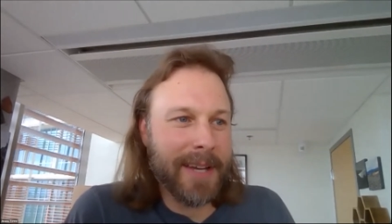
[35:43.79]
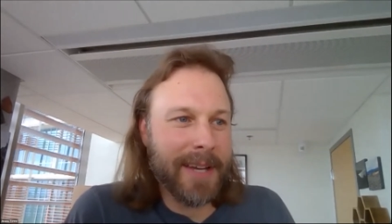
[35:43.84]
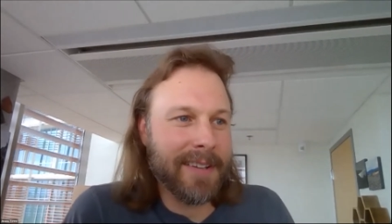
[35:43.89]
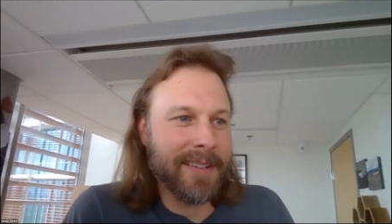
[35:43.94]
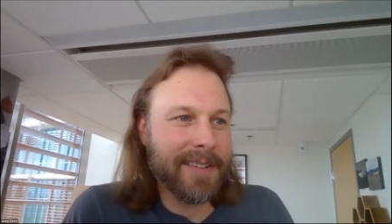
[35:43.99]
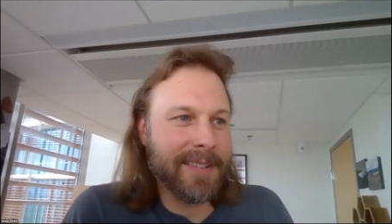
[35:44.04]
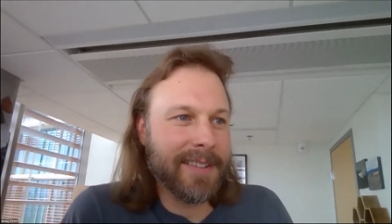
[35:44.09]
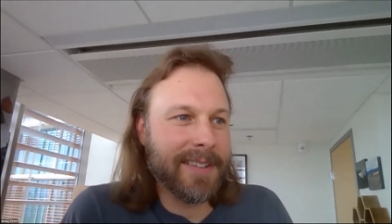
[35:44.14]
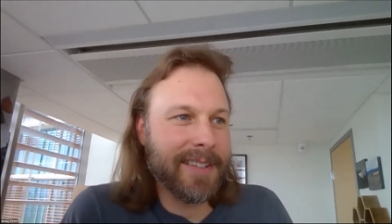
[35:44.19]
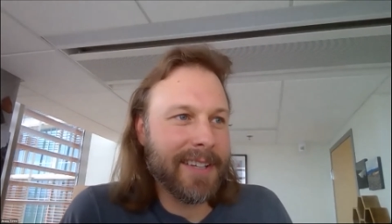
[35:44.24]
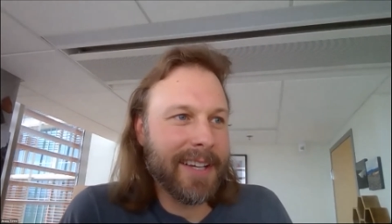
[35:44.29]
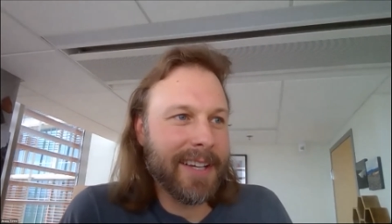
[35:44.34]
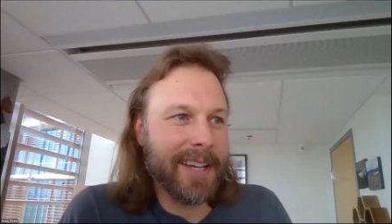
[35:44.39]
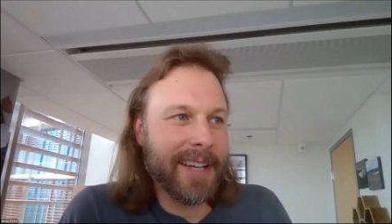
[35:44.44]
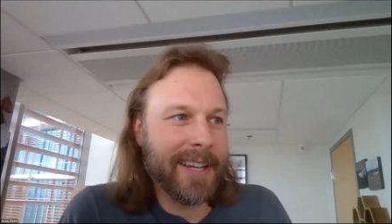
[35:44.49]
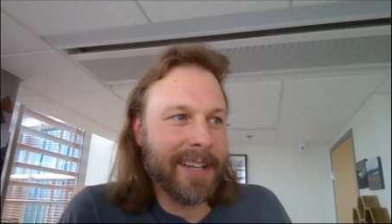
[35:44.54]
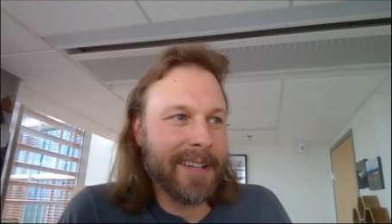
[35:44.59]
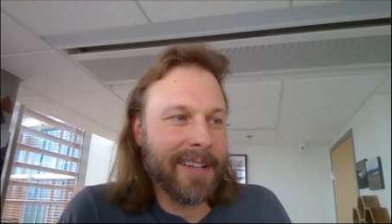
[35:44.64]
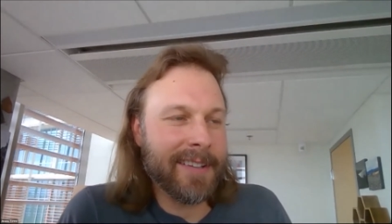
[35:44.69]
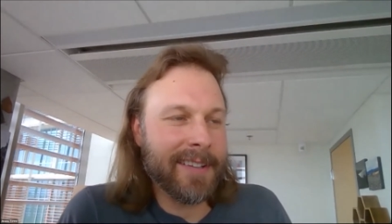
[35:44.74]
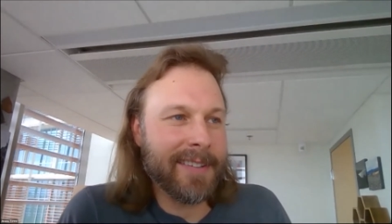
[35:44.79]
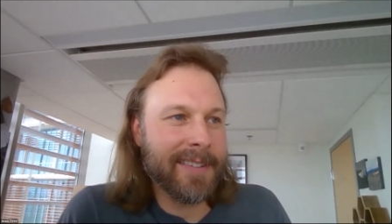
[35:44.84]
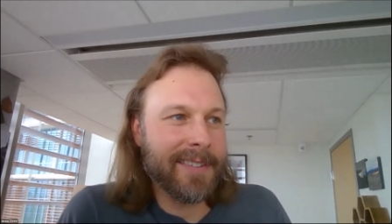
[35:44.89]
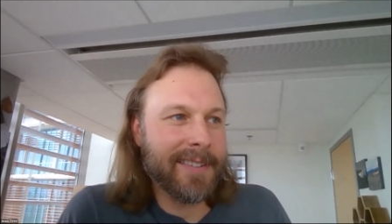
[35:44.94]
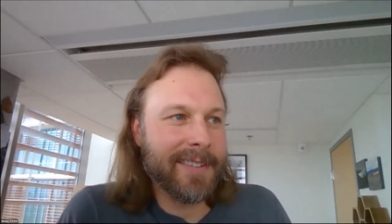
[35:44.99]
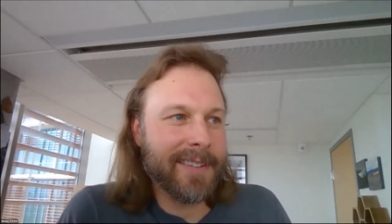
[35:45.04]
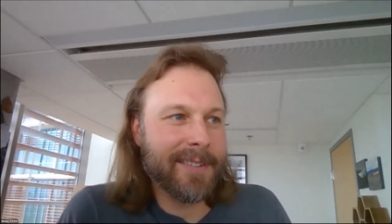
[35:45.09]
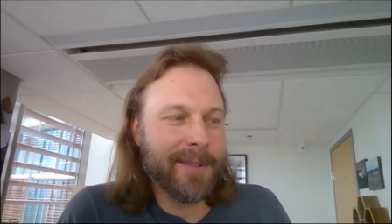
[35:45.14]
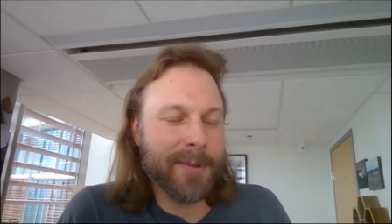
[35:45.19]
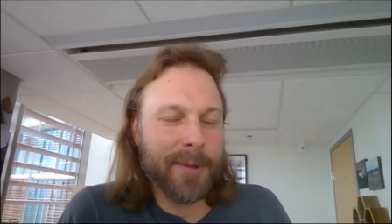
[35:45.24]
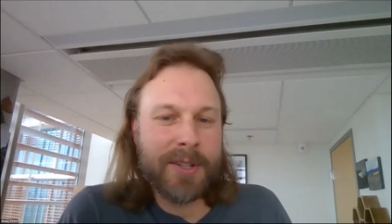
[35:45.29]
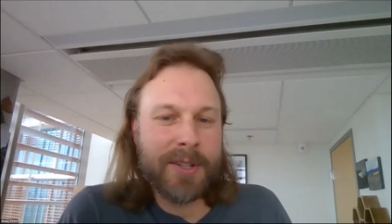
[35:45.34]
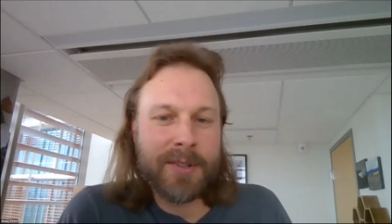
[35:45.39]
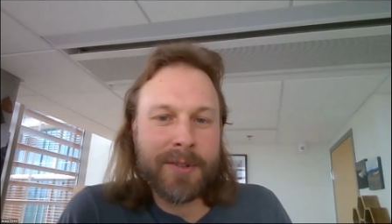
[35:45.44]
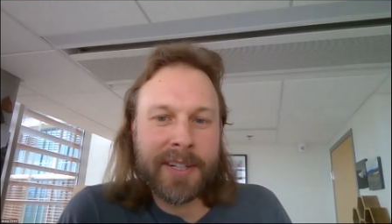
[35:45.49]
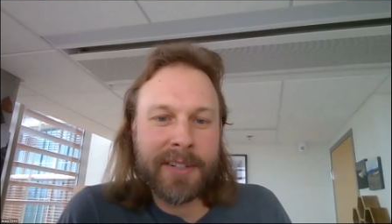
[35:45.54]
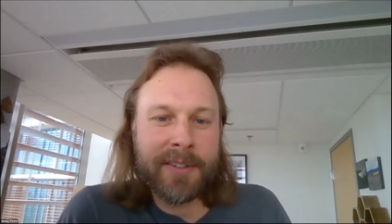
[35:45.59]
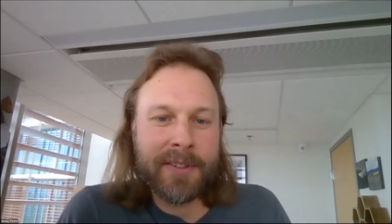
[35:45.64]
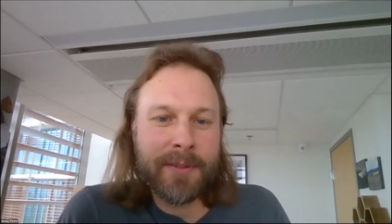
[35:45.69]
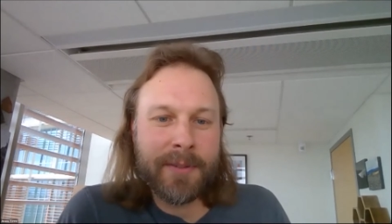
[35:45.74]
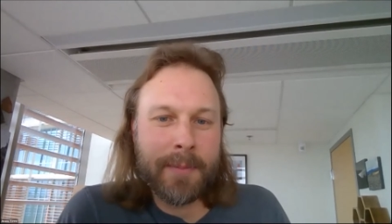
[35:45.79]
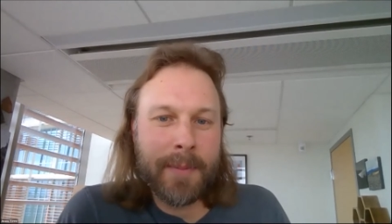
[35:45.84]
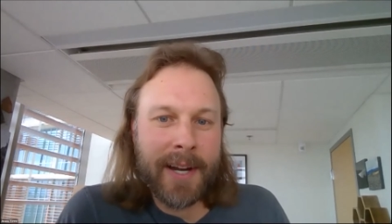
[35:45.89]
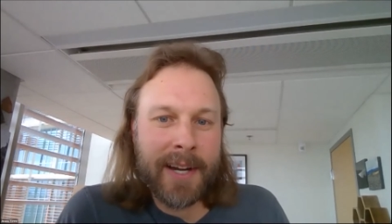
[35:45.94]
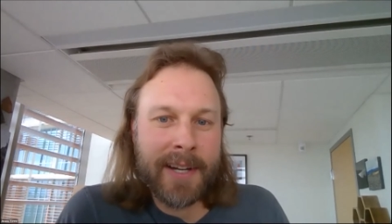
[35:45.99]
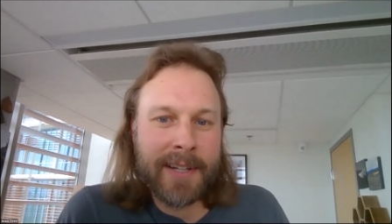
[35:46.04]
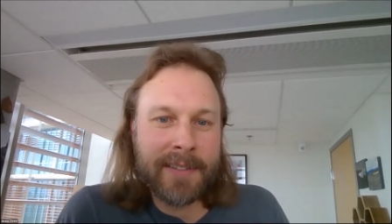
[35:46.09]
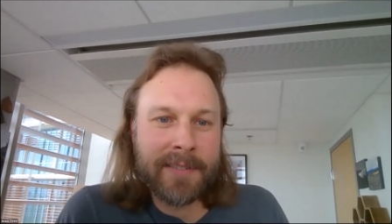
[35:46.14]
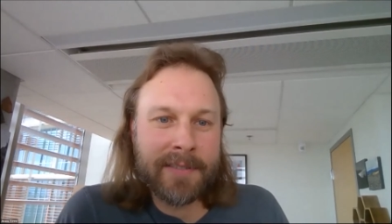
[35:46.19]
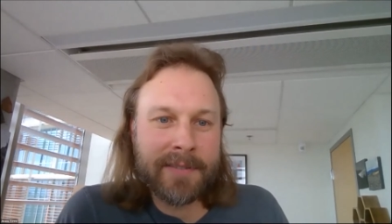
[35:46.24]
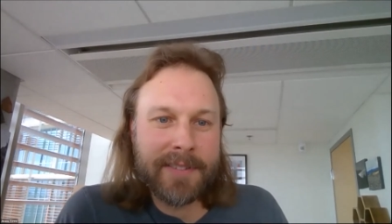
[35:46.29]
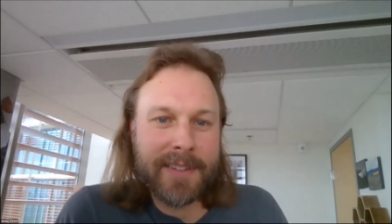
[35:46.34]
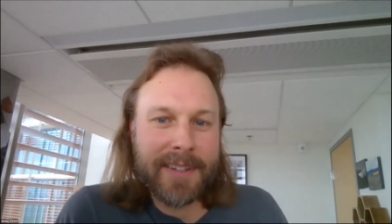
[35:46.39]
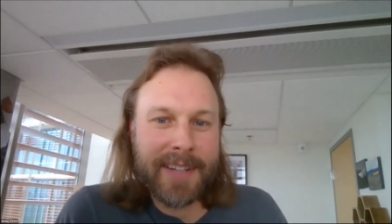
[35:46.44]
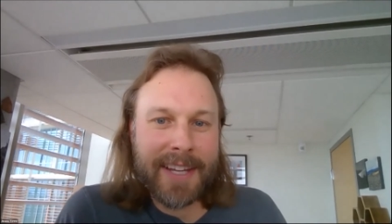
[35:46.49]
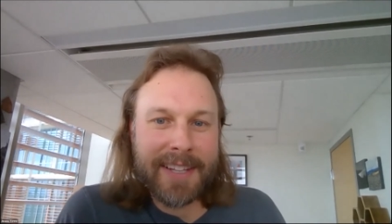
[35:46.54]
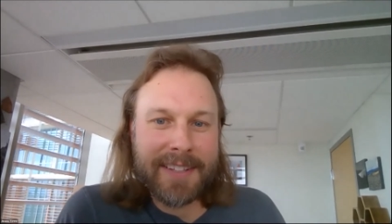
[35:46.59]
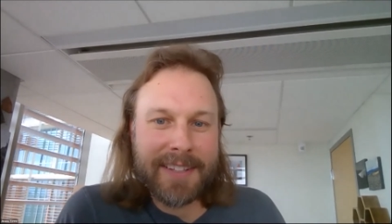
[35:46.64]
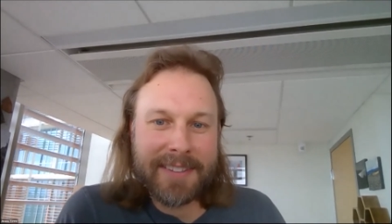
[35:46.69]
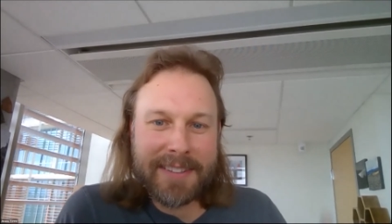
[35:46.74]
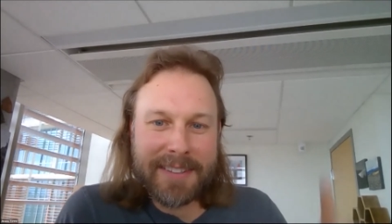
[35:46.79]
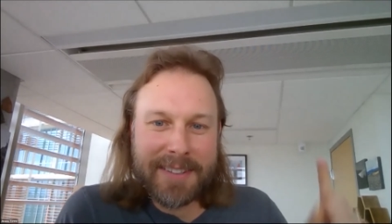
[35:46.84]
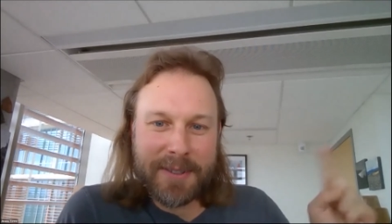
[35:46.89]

and it is sort of triggers a mind of like,